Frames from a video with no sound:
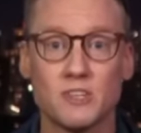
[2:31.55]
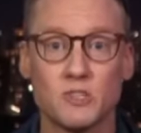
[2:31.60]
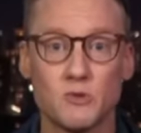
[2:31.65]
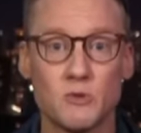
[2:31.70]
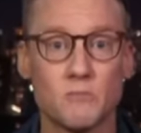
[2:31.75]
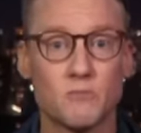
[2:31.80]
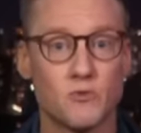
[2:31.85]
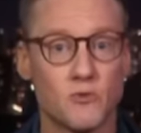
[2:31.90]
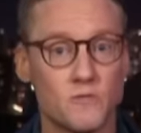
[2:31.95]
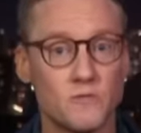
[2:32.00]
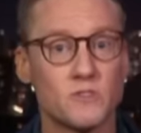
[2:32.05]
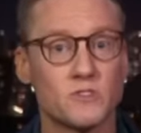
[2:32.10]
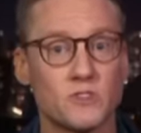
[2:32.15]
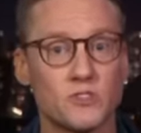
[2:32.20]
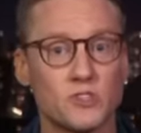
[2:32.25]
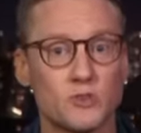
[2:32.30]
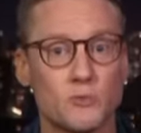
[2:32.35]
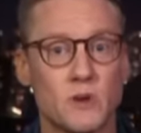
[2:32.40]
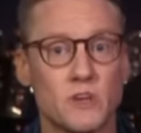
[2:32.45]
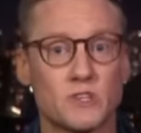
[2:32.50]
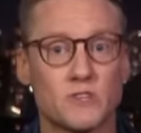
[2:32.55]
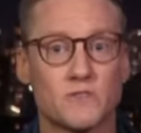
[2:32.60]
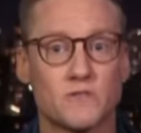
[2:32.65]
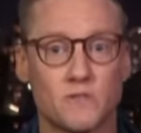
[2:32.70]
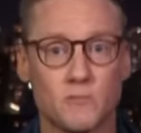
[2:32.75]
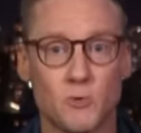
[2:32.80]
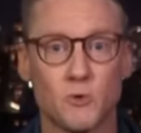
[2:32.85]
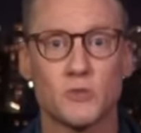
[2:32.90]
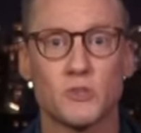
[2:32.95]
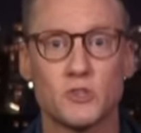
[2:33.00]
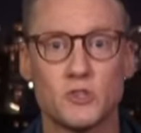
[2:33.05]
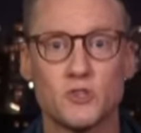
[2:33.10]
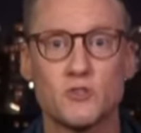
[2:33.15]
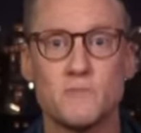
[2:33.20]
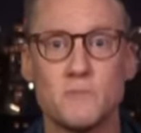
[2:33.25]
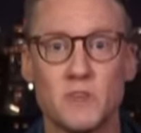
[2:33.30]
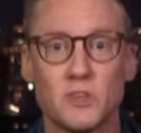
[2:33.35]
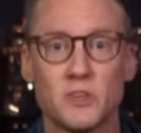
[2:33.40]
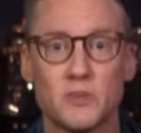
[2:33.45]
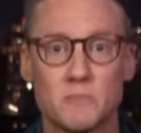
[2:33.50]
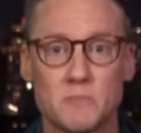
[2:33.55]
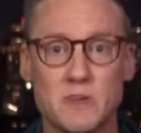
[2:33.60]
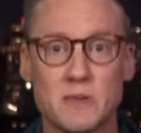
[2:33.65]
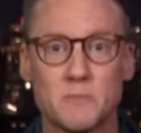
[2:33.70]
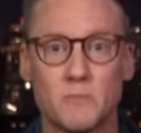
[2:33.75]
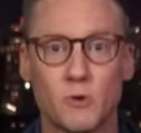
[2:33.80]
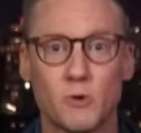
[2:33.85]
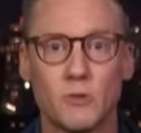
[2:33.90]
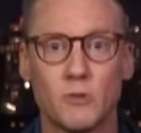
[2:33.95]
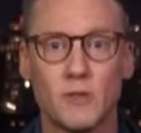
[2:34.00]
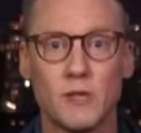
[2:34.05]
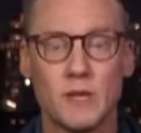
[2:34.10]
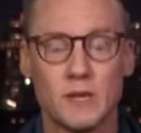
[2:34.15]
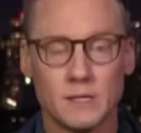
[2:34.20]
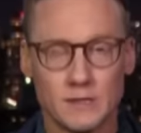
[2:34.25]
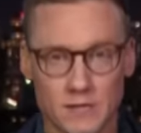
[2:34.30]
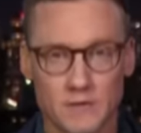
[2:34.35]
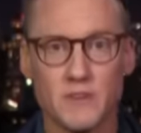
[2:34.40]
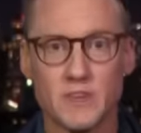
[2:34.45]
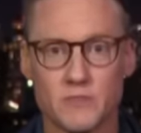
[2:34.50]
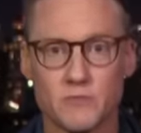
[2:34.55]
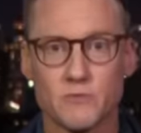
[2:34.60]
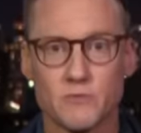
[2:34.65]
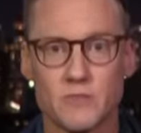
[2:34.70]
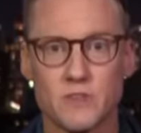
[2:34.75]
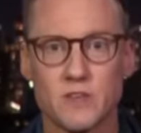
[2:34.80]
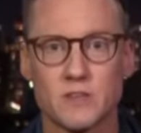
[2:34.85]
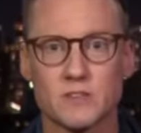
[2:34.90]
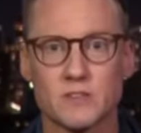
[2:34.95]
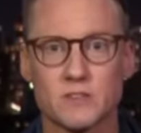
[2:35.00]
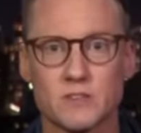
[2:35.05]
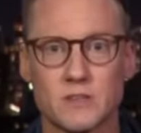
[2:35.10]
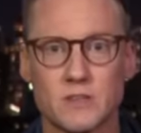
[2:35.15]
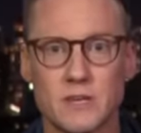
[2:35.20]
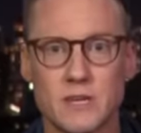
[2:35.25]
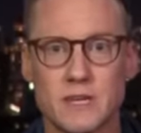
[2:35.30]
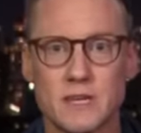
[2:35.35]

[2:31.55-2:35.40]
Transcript: to improve the situation for more than 2 million people living through this